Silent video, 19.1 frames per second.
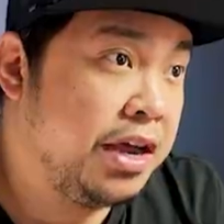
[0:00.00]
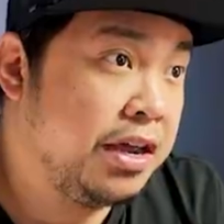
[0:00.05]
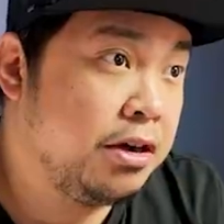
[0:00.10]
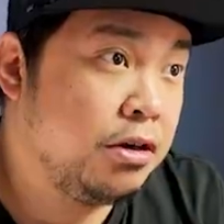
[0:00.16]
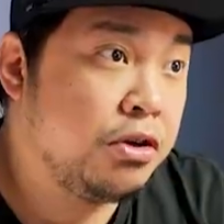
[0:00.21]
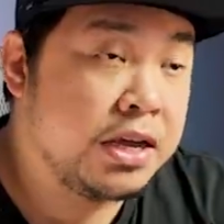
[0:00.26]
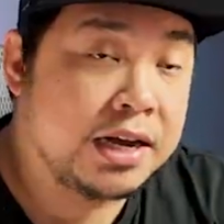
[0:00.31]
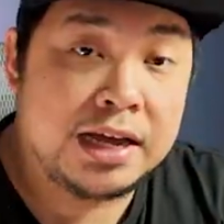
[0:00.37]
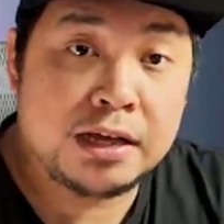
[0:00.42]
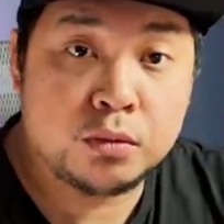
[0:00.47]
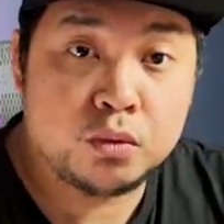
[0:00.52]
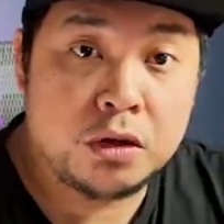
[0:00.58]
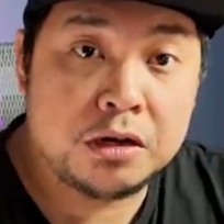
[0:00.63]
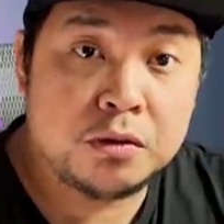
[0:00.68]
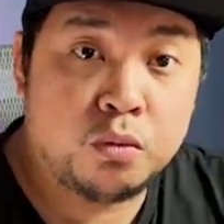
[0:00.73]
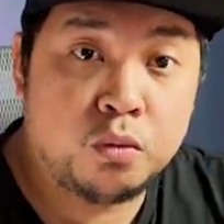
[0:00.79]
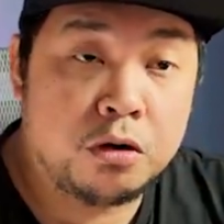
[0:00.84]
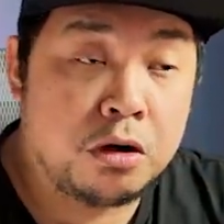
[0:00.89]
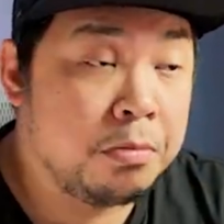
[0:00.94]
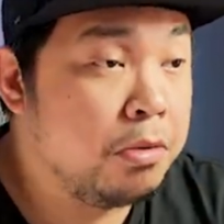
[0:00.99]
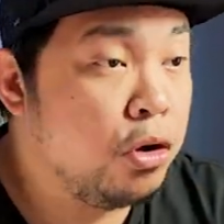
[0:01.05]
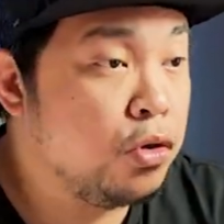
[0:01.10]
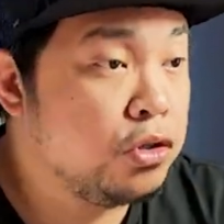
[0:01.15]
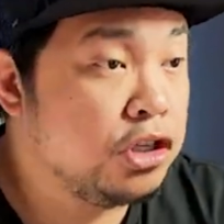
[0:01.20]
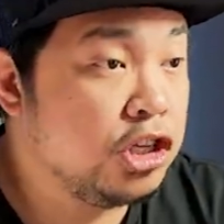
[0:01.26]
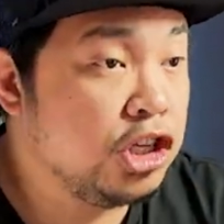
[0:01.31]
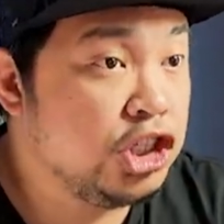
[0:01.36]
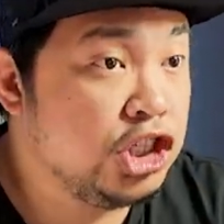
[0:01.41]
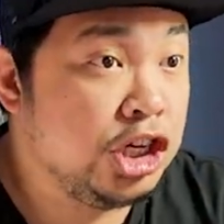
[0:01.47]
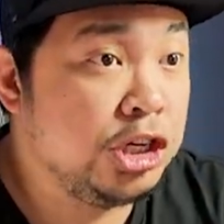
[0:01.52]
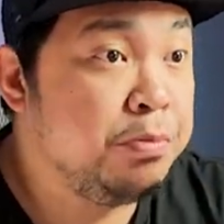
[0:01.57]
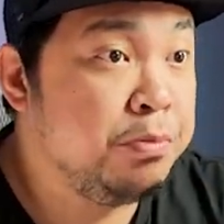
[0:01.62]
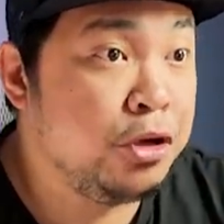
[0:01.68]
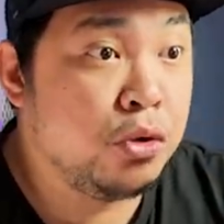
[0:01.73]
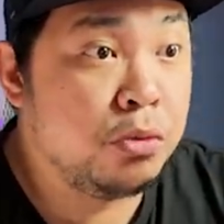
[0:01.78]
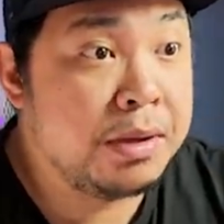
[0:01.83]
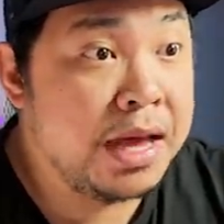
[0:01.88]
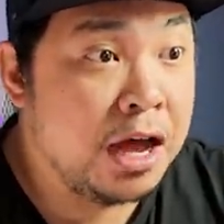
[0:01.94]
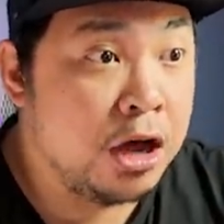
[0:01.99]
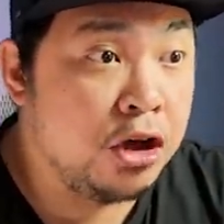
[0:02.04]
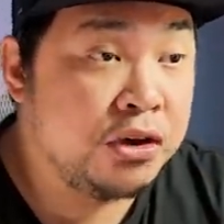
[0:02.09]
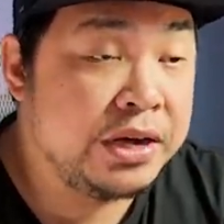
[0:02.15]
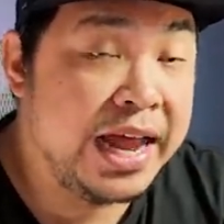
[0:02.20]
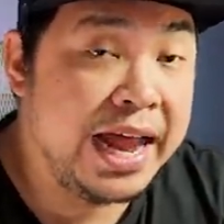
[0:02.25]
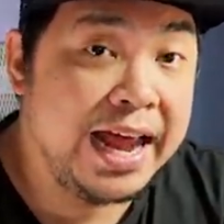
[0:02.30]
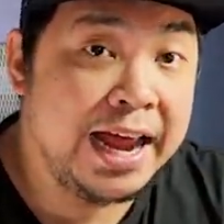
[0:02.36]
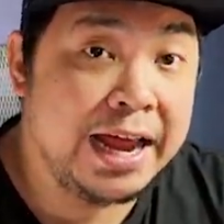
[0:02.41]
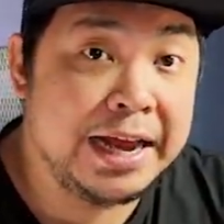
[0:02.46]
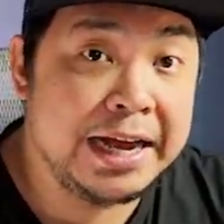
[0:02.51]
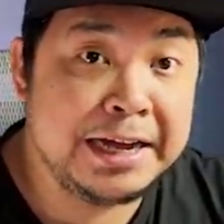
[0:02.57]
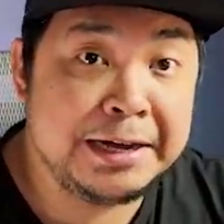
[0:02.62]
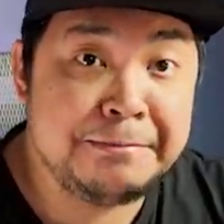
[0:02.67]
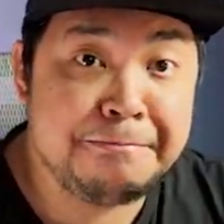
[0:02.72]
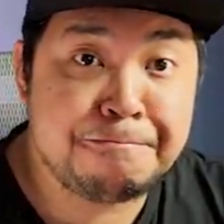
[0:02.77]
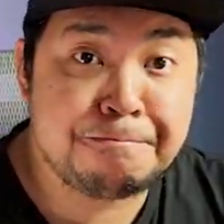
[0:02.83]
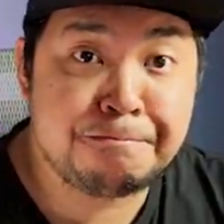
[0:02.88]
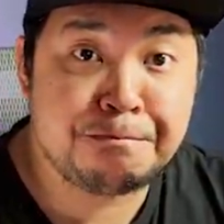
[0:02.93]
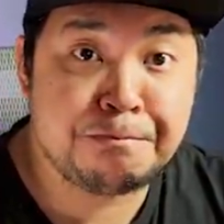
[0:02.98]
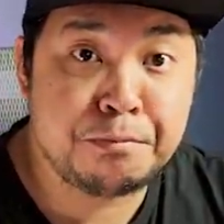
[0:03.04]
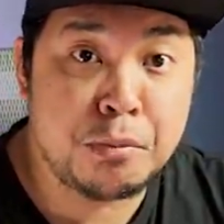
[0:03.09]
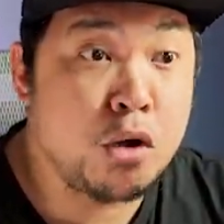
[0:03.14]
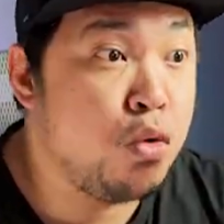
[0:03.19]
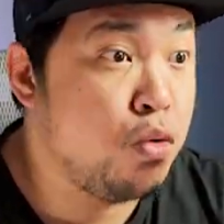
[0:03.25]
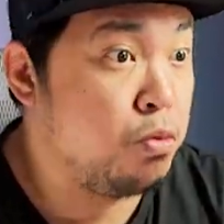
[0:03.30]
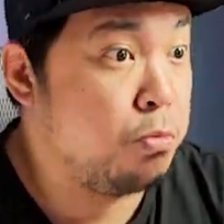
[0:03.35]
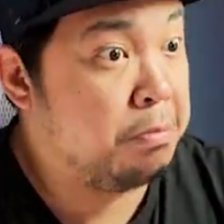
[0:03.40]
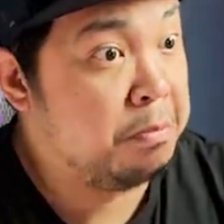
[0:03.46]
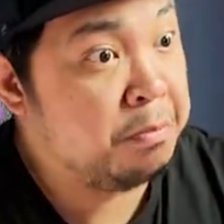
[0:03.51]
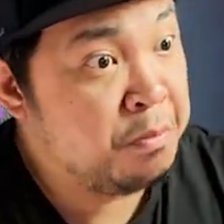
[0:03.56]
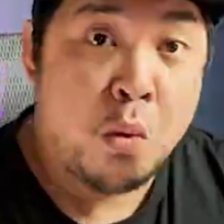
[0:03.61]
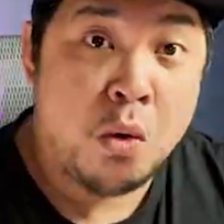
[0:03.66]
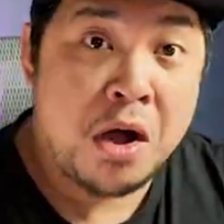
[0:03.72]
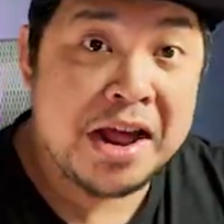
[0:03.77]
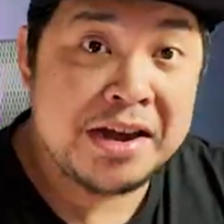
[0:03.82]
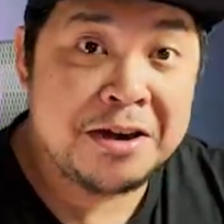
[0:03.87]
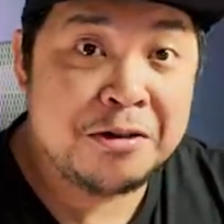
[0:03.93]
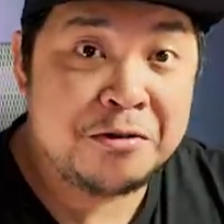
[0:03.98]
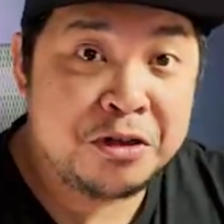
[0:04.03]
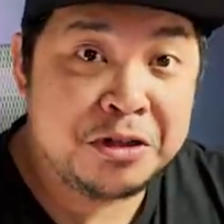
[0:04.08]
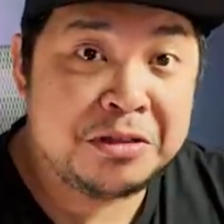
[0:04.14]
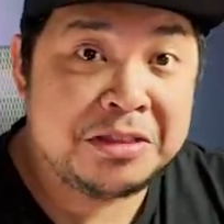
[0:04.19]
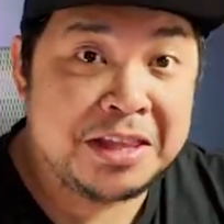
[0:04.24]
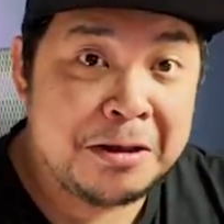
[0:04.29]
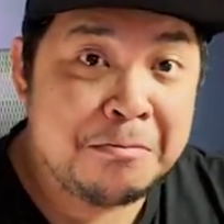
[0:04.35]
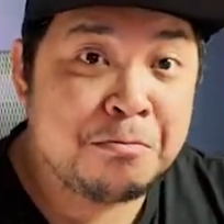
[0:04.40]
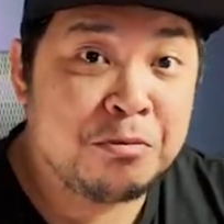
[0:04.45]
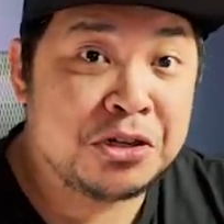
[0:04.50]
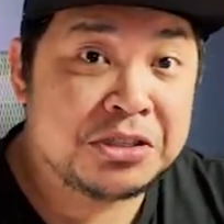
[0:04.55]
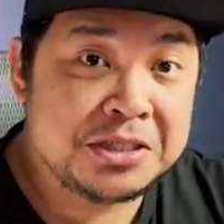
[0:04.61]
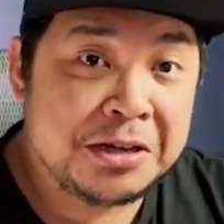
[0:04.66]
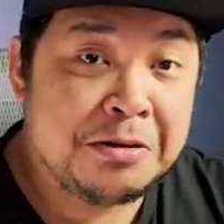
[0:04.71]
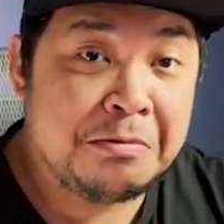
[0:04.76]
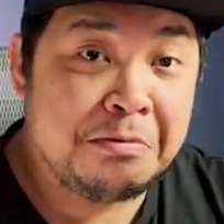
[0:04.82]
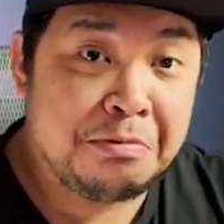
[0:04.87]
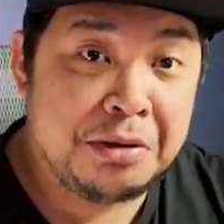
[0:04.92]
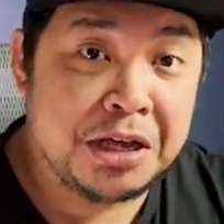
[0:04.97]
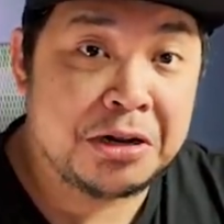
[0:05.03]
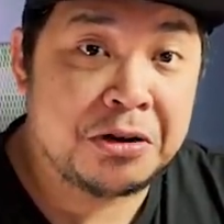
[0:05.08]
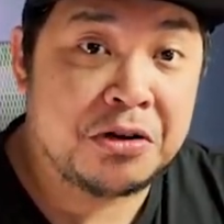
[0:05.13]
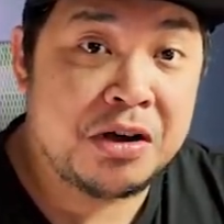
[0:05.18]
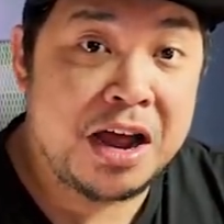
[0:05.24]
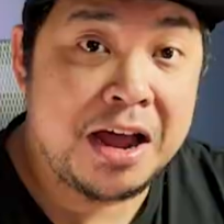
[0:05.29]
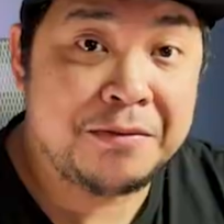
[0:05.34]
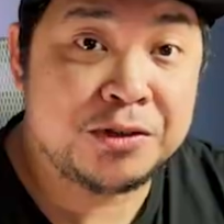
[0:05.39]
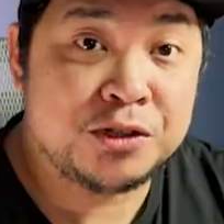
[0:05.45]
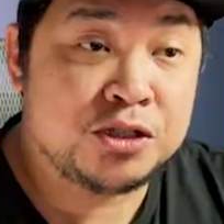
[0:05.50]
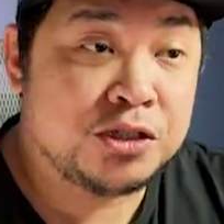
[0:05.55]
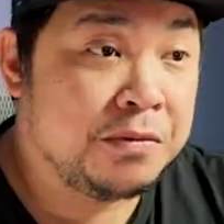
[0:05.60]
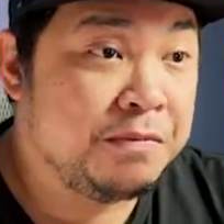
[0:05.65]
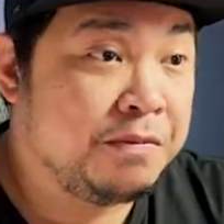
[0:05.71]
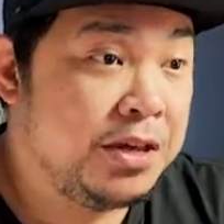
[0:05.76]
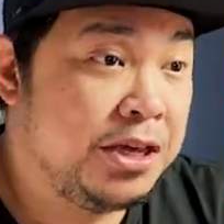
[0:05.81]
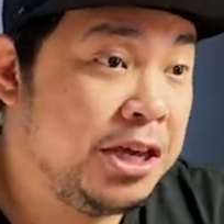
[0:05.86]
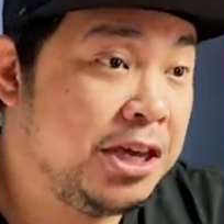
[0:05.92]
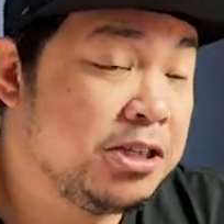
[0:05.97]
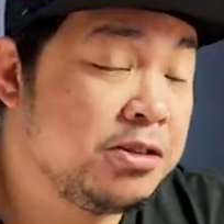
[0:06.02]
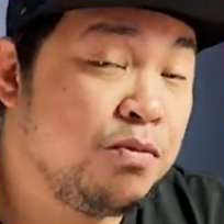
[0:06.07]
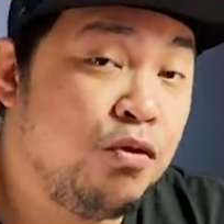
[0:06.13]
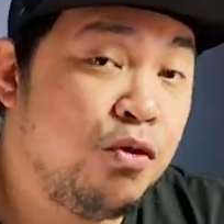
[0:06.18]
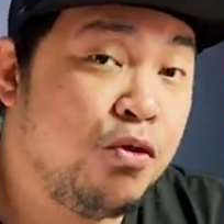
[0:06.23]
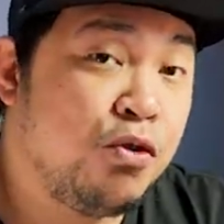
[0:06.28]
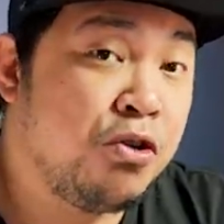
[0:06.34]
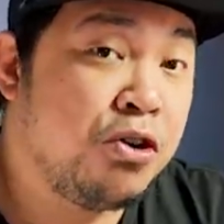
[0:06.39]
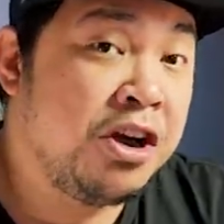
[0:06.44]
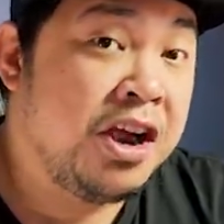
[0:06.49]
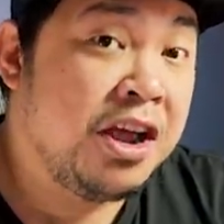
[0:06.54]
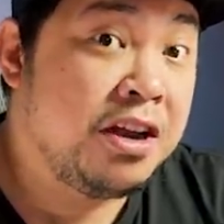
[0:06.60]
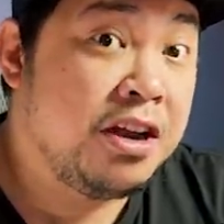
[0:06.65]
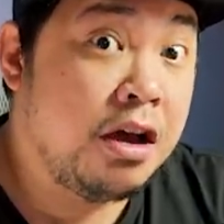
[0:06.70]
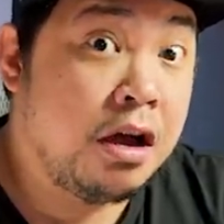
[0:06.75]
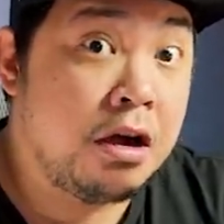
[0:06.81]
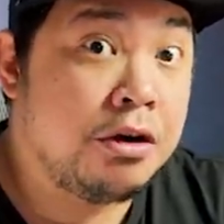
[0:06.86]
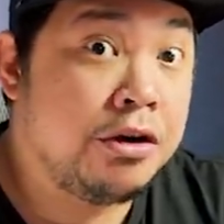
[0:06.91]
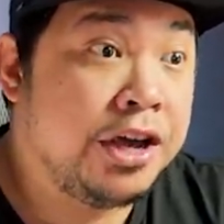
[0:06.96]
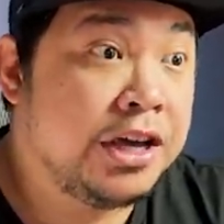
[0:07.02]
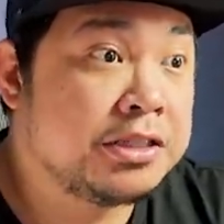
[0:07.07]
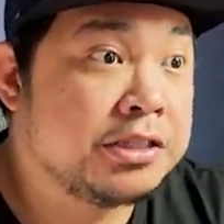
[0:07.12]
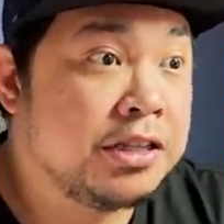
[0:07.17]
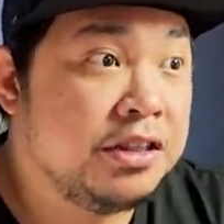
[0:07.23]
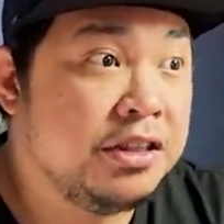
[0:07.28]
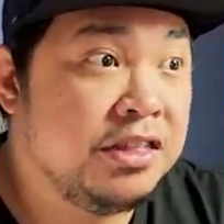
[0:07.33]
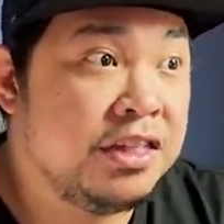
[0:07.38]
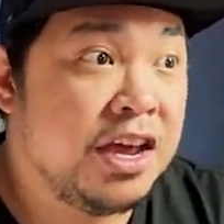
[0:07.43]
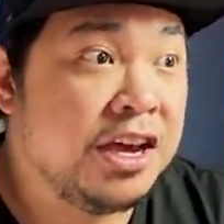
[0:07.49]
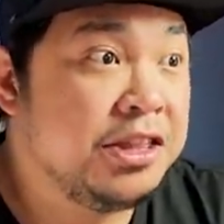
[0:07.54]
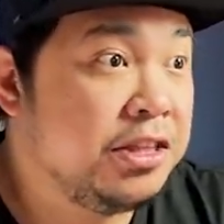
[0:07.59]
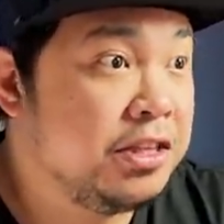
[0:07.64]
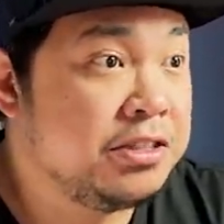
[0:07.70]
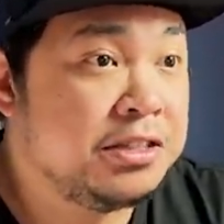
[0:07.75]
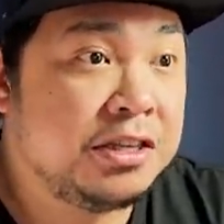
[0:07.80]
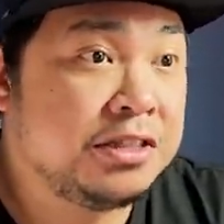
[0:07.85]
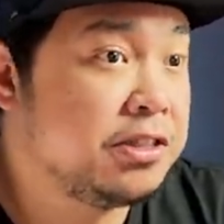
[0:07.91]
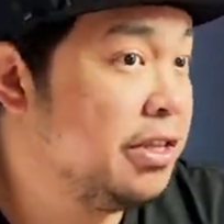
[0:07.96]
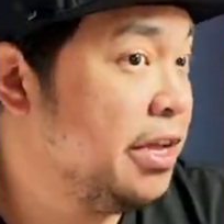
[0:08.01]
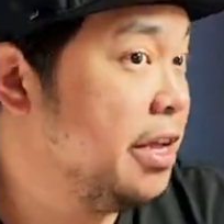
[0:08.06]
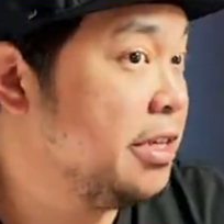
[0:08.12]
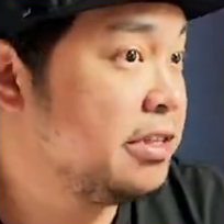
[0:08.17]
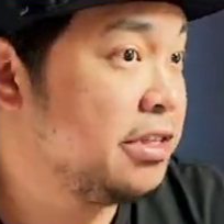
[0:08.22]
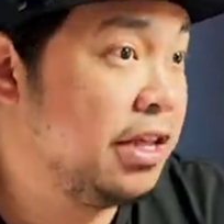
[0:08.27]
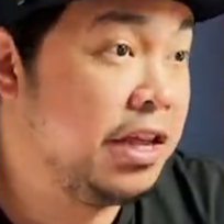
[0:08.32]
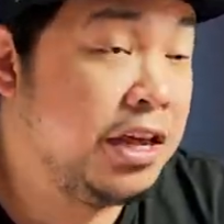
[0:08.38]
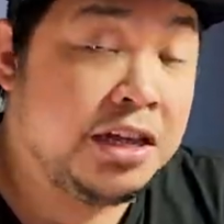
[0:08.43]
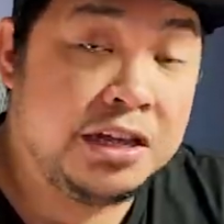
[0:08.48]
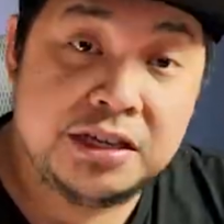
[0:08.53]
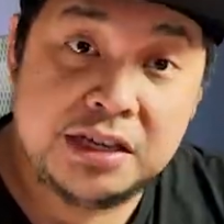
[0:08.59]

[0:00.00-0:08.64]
And look at that one. We're both GPU bound, and boom, 110% better average FPS for the RX 9060 XT.